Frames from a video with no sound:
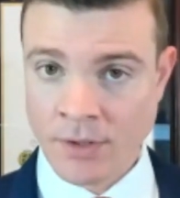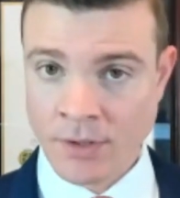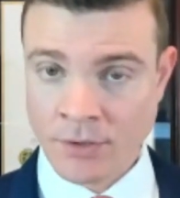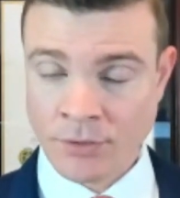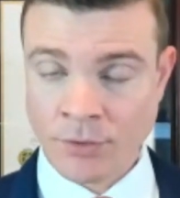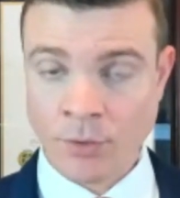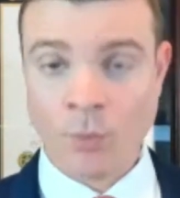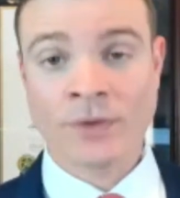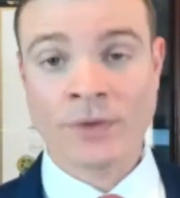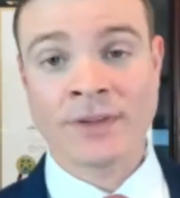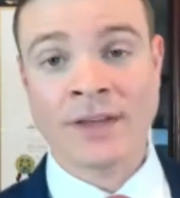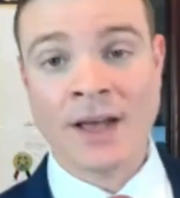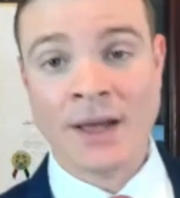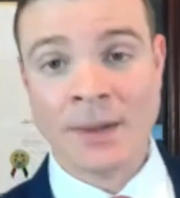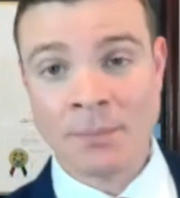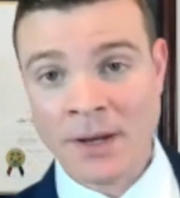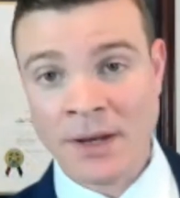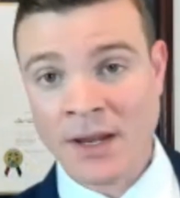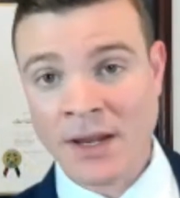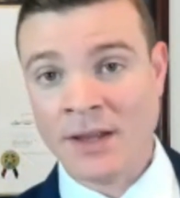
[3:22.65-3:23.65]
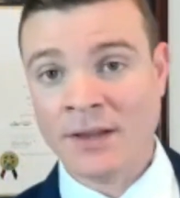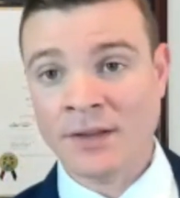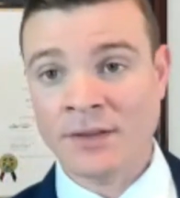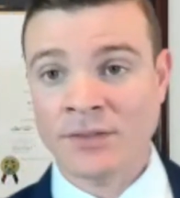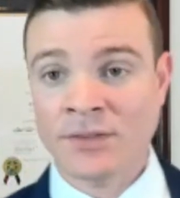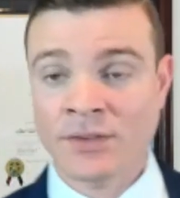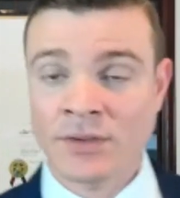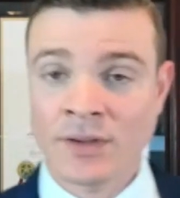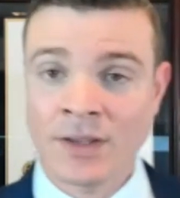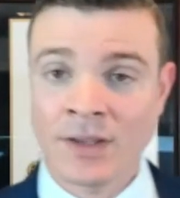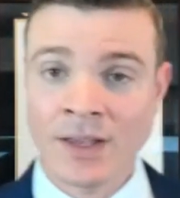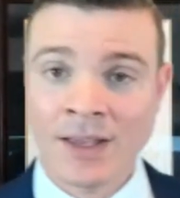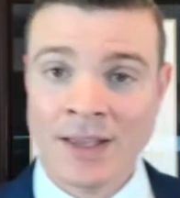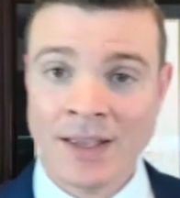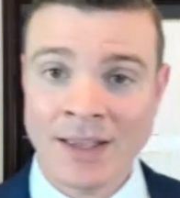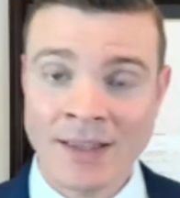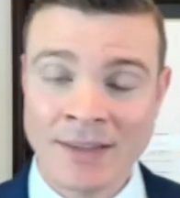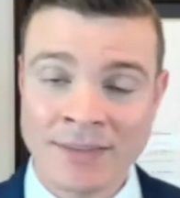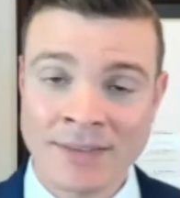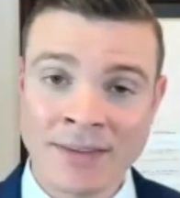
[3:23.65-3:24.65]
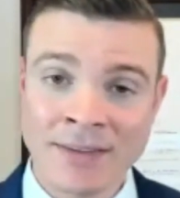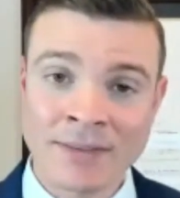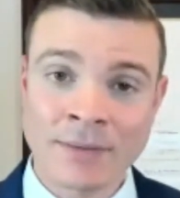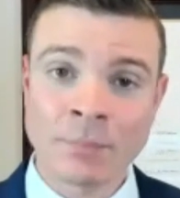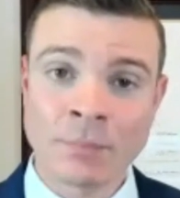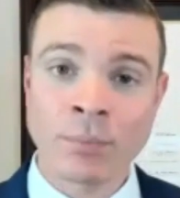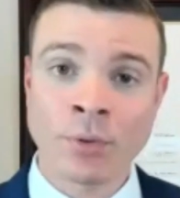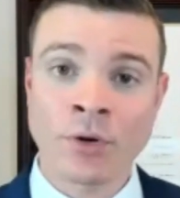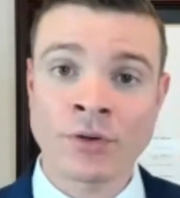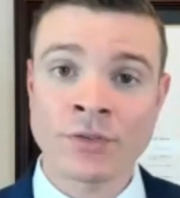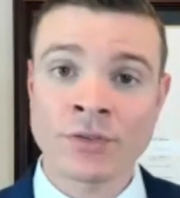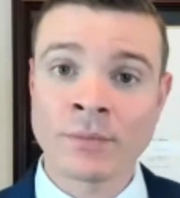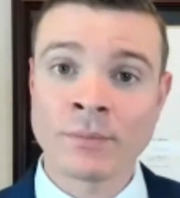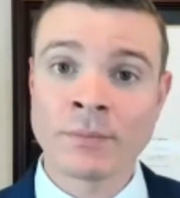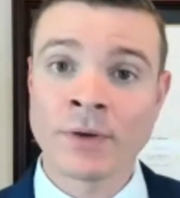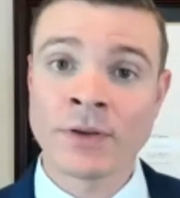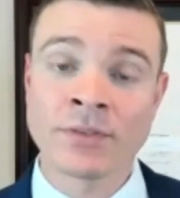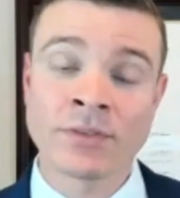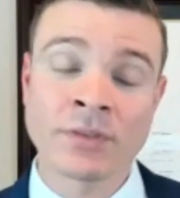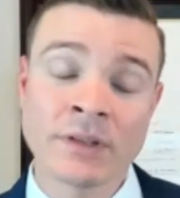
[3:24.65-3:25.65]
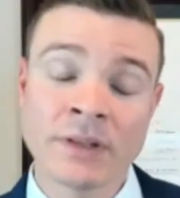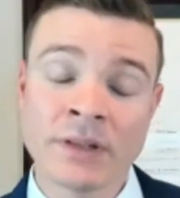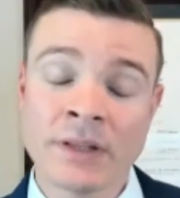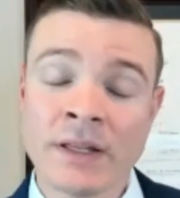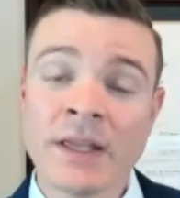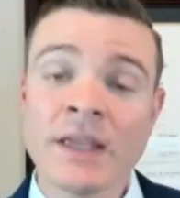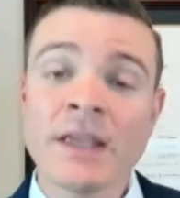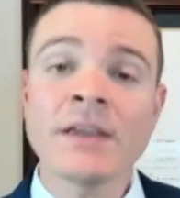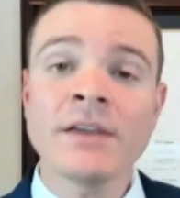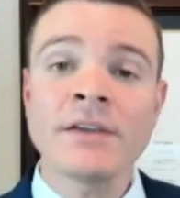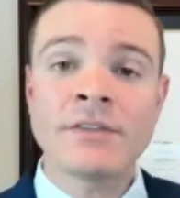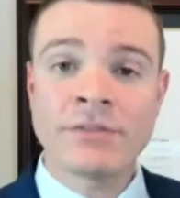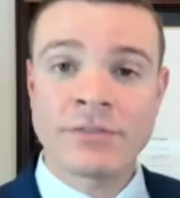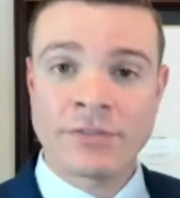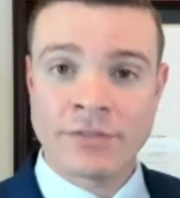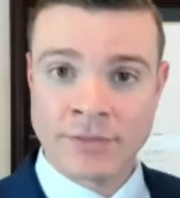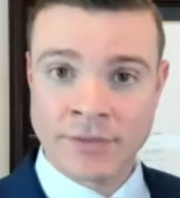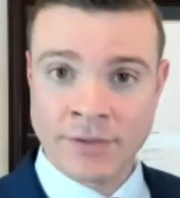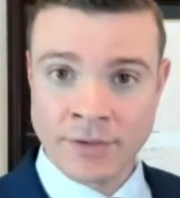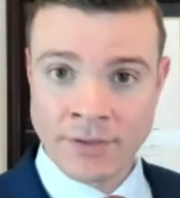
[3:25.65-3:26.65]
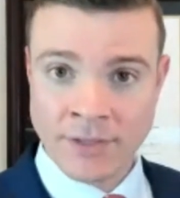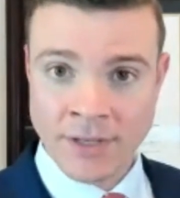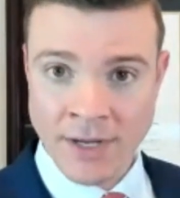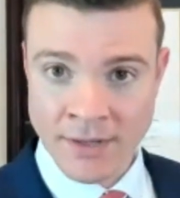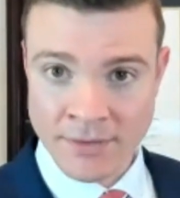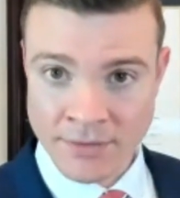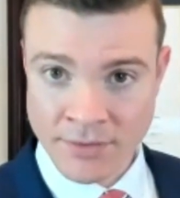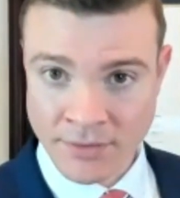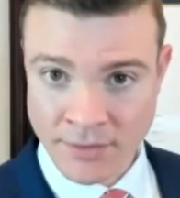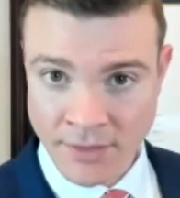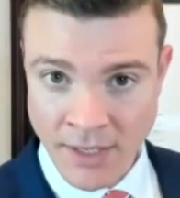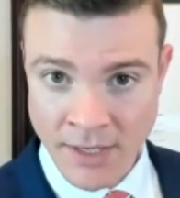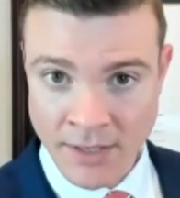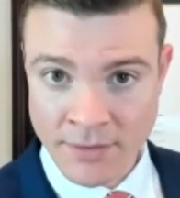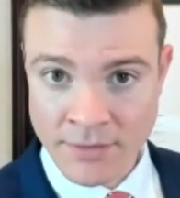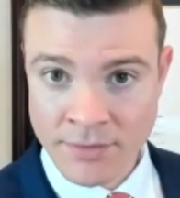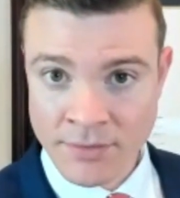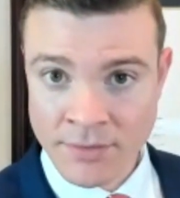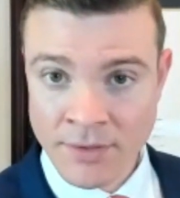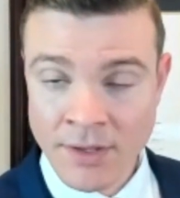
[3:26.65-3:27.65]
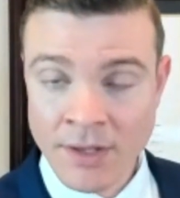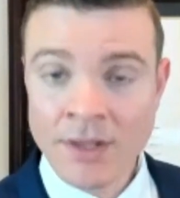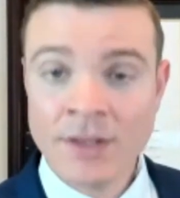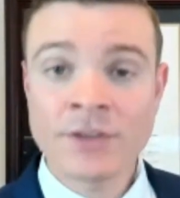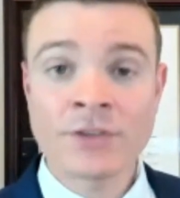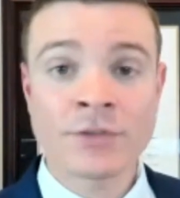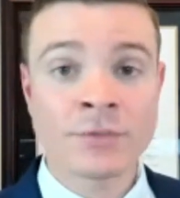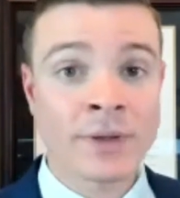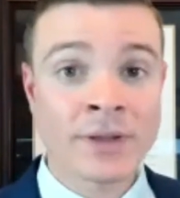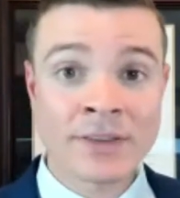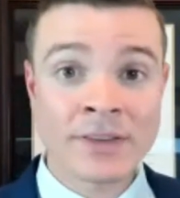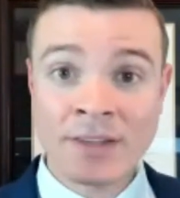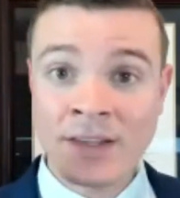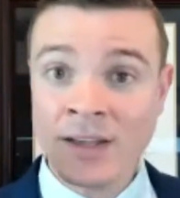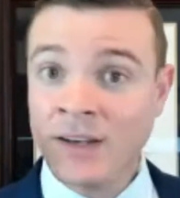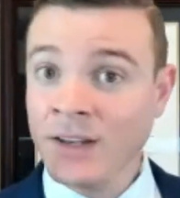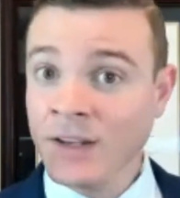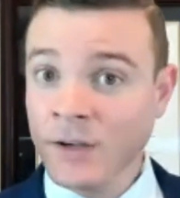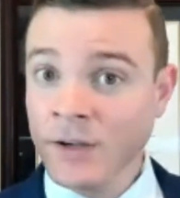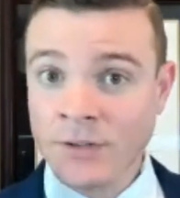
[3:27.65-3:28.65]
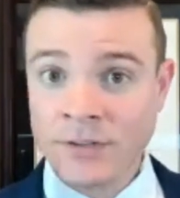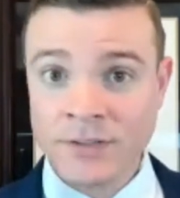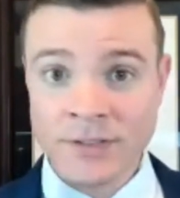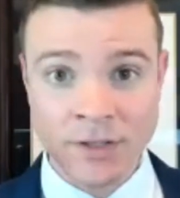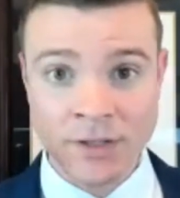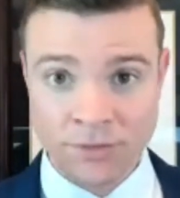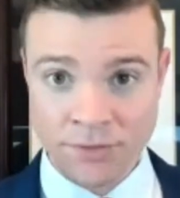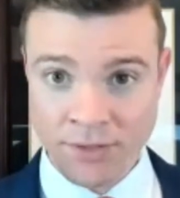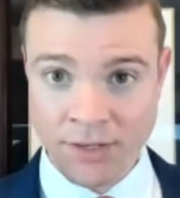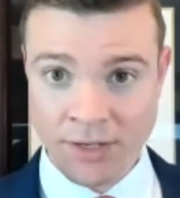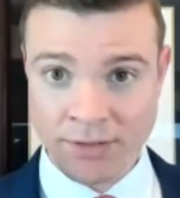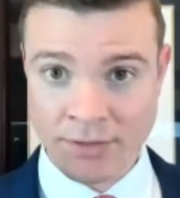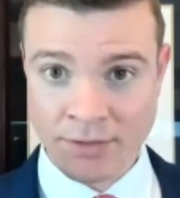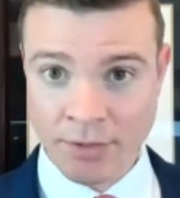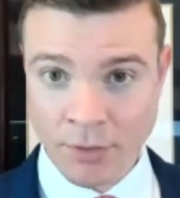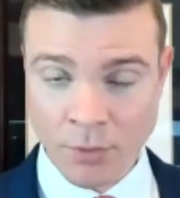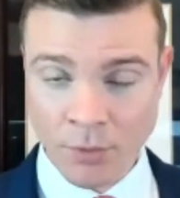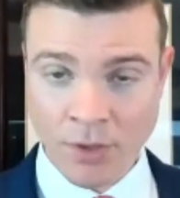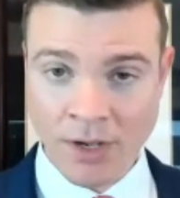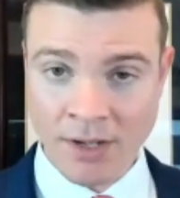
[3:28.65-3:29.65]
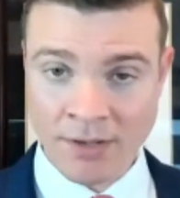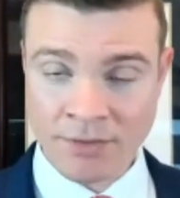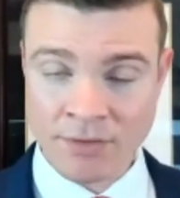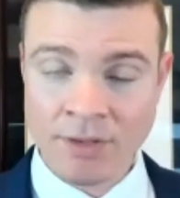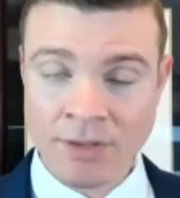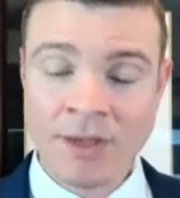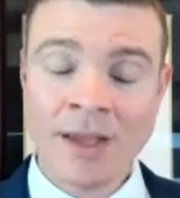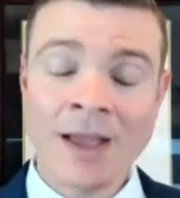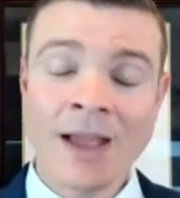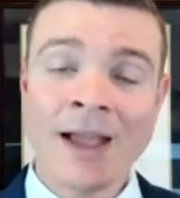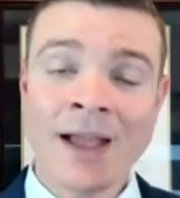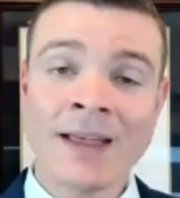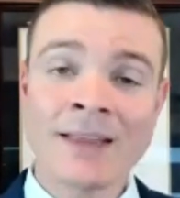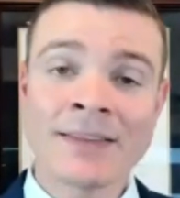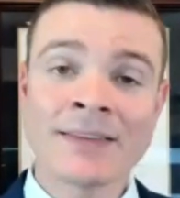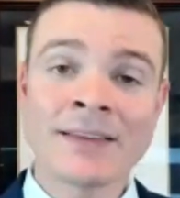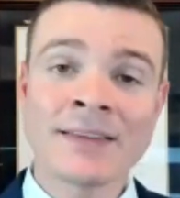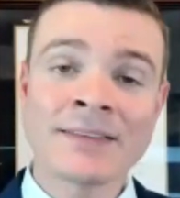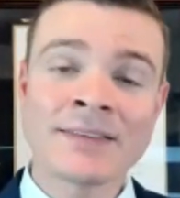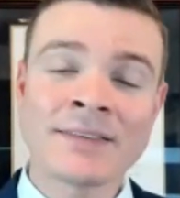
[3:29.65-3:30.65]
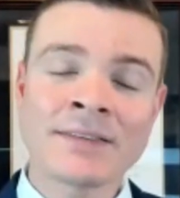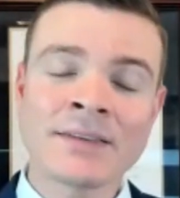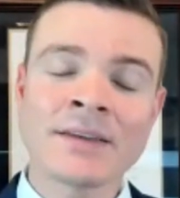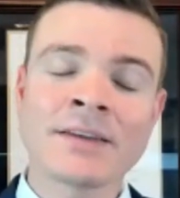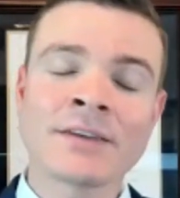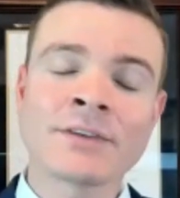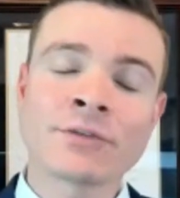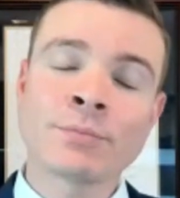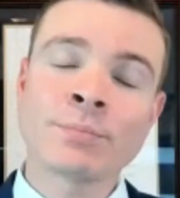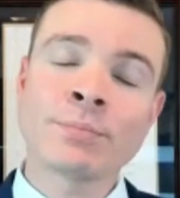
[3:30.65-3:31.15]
So what that means is that the person must leave the United States, spend 10 years outside the U.S., and then seek a